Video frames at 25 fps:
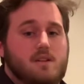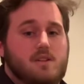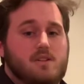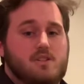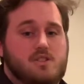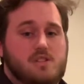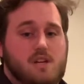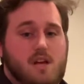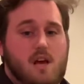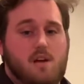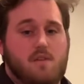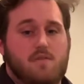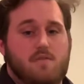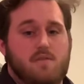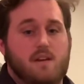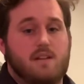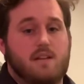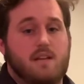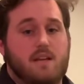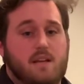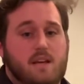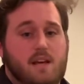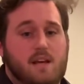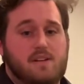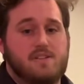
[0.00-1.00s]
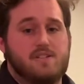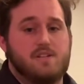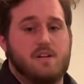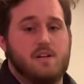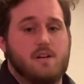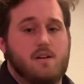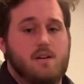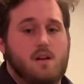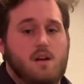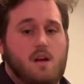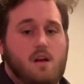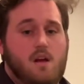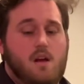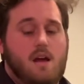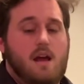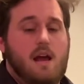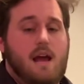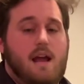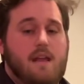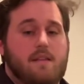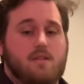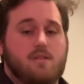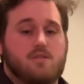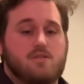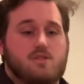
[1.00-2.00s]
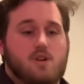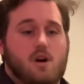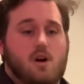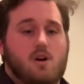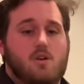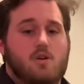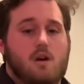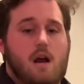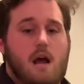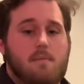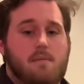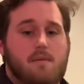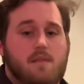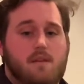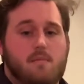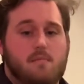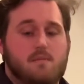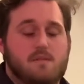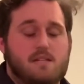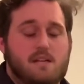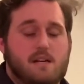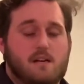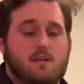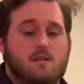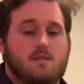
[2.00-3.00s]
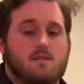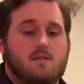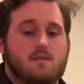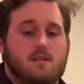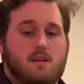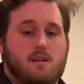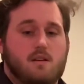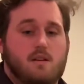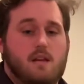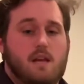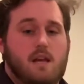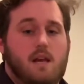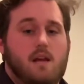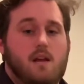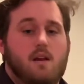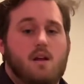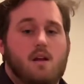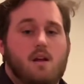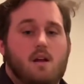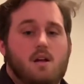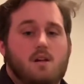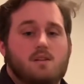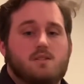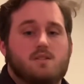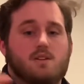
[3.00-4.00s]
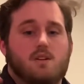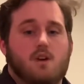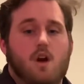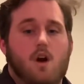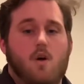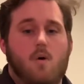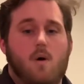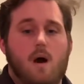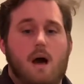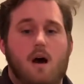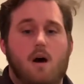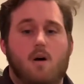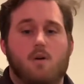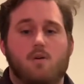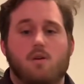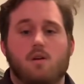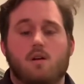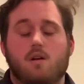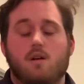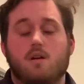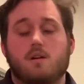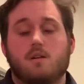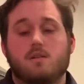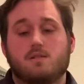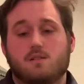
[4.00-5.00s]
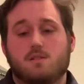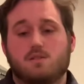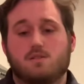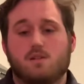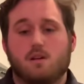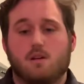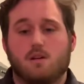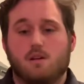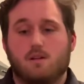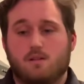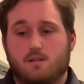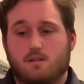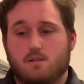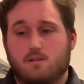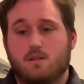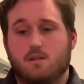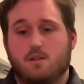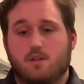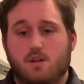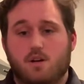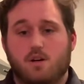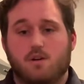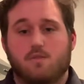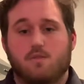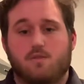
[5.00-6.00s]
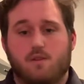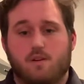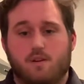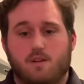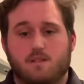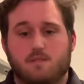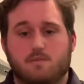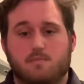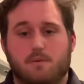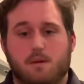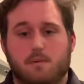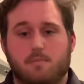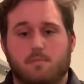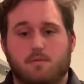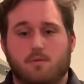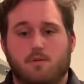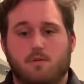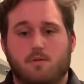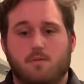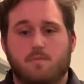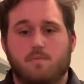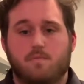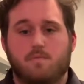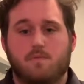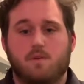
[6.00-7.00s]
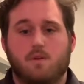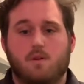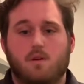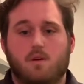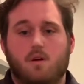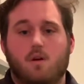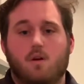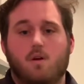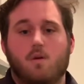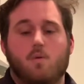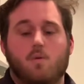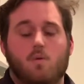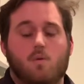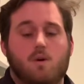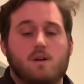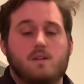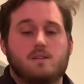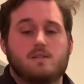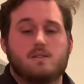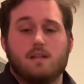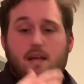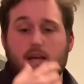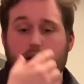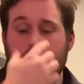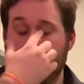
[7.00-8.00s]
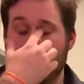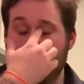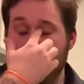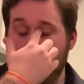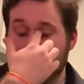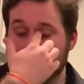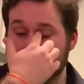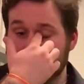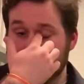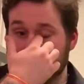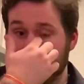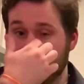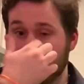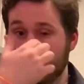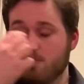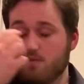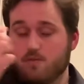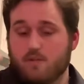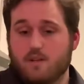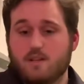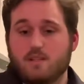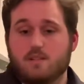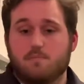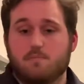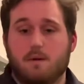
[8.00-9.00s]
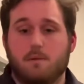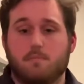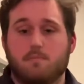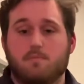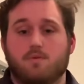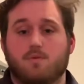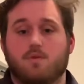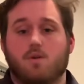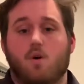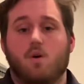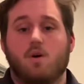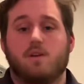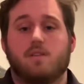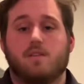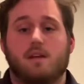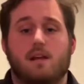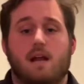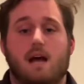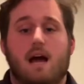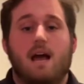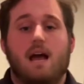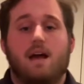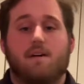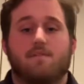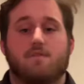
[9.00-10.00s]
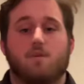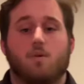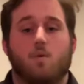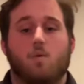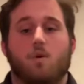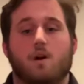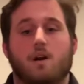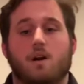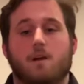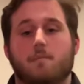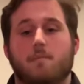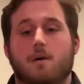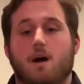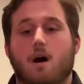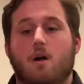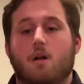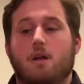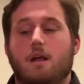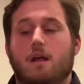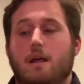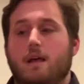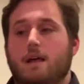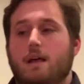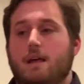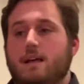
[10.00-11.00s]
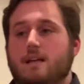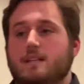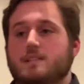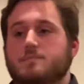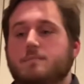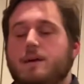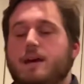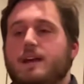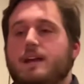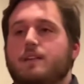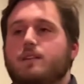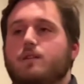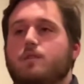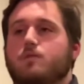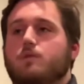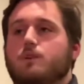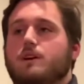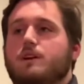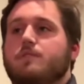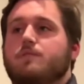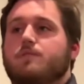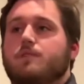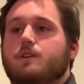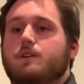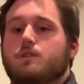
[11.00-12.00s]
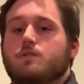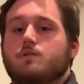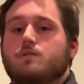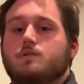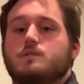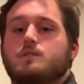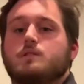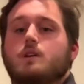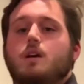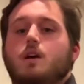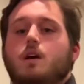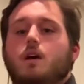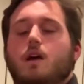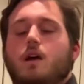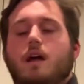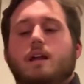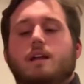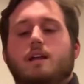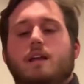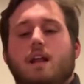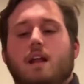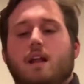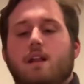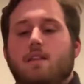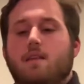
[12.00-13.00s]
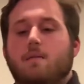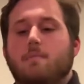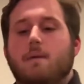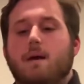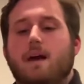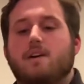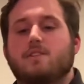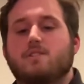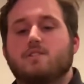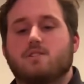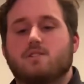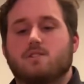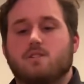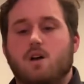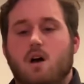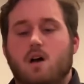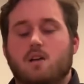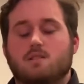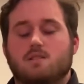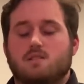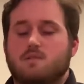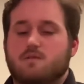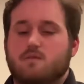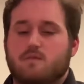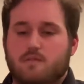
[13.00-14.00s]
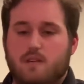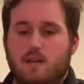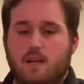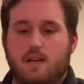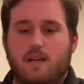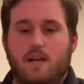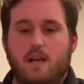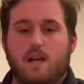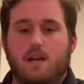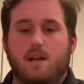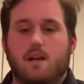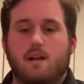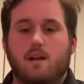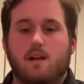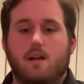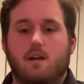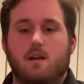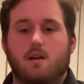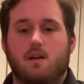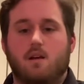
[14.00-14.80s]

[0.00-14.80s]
chef in the kitchen, and they'll start grabbing the materials they'll need to go out to cook for these people. Once they go out to cook for these people, the only thing I have to worry about is making the refills and getting them extra sauces if they need any.